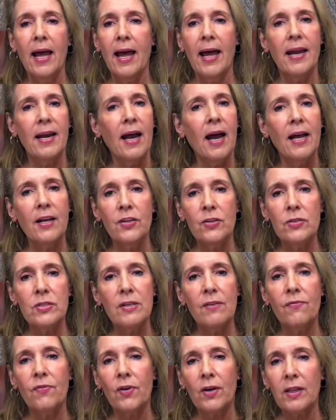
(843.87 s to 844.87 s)
And I use
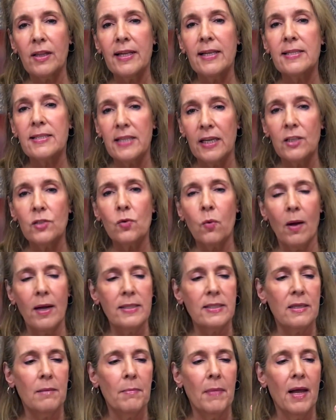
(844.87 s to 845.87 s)
it for cleansing
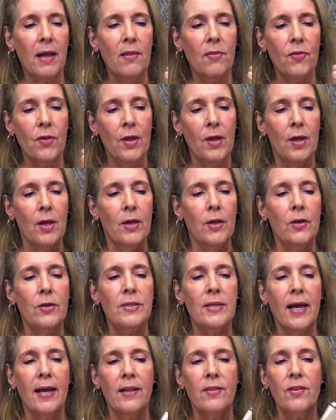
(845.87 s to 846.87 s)
twice a month. You
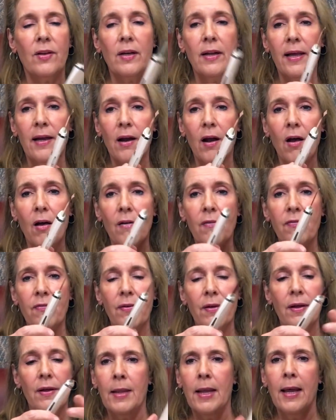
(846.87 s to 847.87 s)
take the lid off,
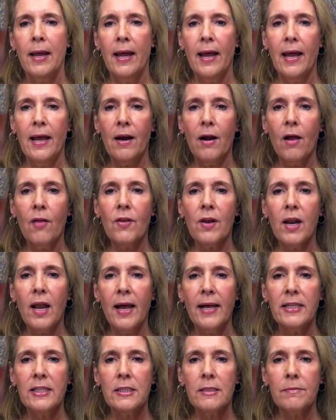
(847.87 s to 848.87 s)
and all the
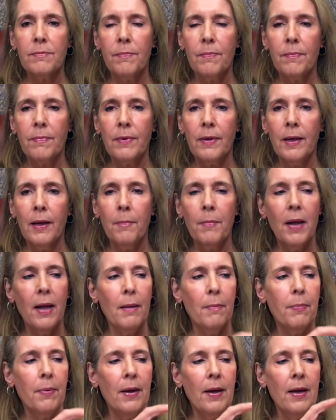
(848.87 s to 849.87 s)
lights come
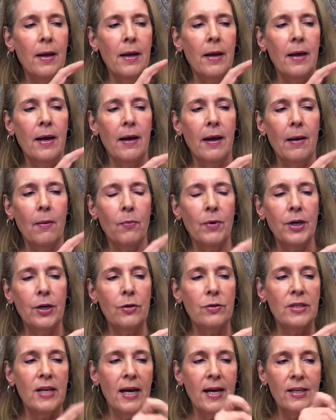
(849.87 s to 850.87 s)
up. When
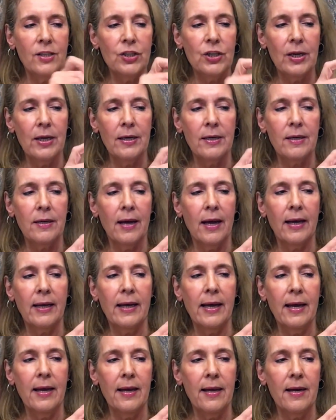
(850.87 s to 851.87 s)
you touch it
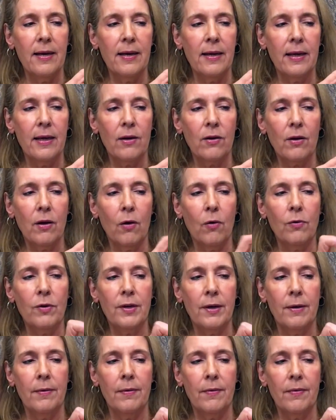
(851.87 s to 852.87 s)
again, it'll go
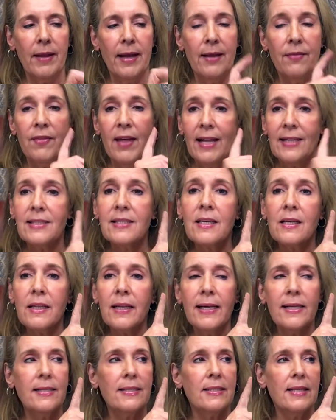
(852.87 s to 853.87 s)
to that's
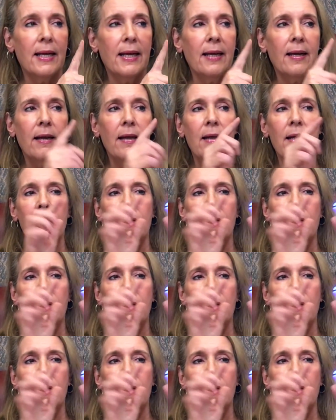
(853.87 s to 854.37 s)
cleansing.